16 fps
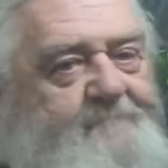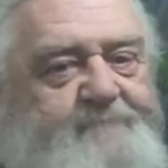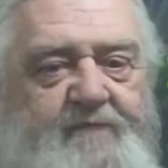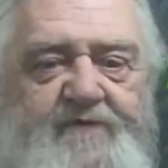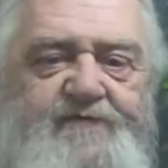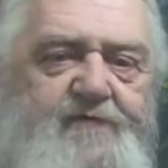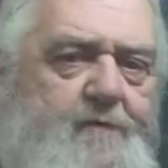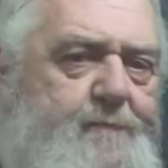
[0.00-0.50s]

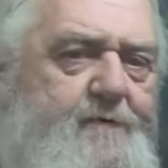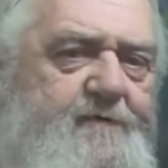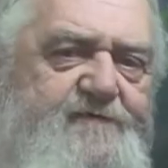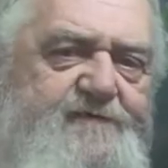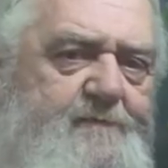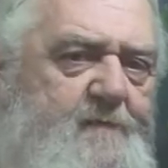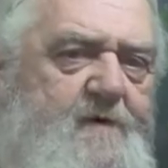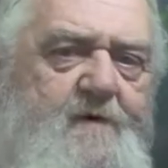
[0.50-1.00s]
Super
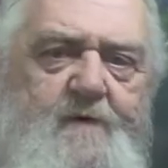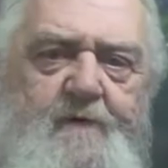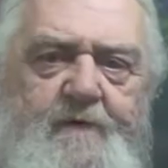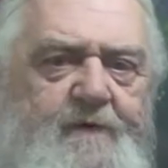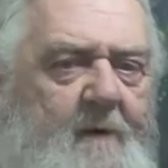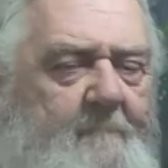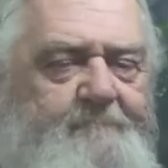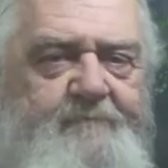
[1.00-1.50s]

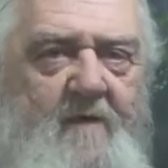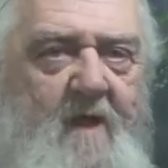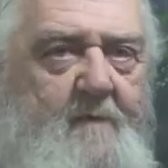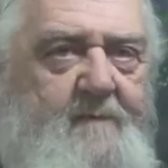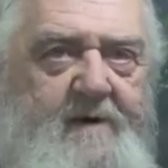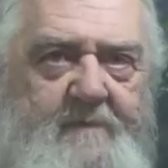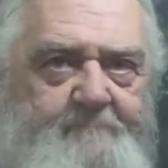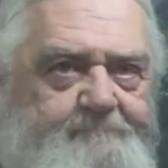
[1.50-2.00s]
smooth. I
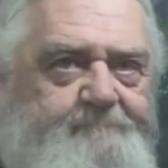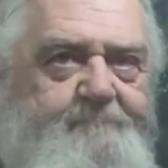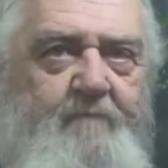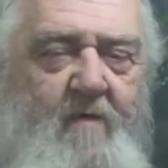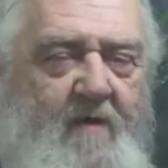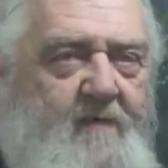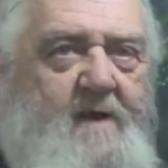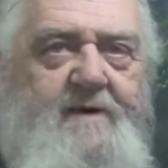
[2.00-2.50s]
mean,
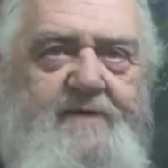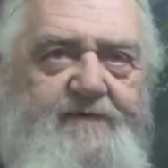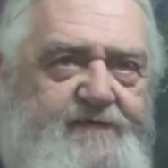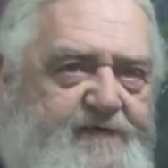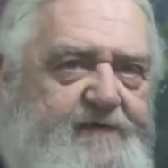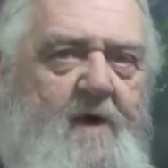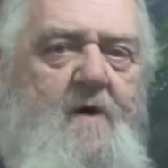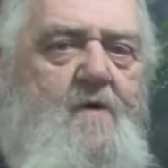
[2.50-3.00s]
that is
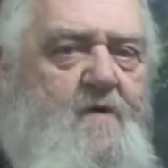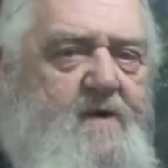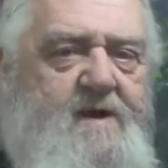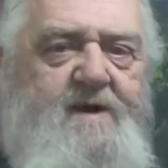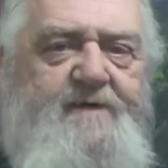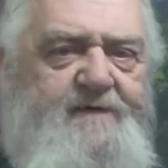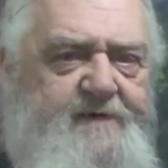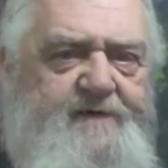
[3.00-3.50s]
so
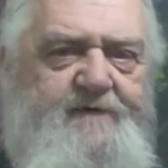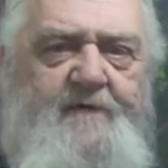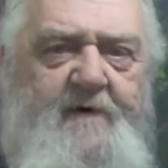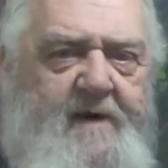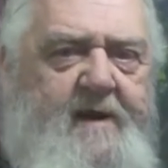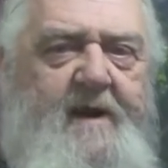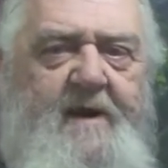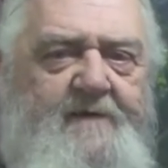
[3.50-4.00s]
easy
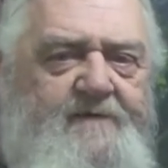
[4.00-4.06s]
drinking.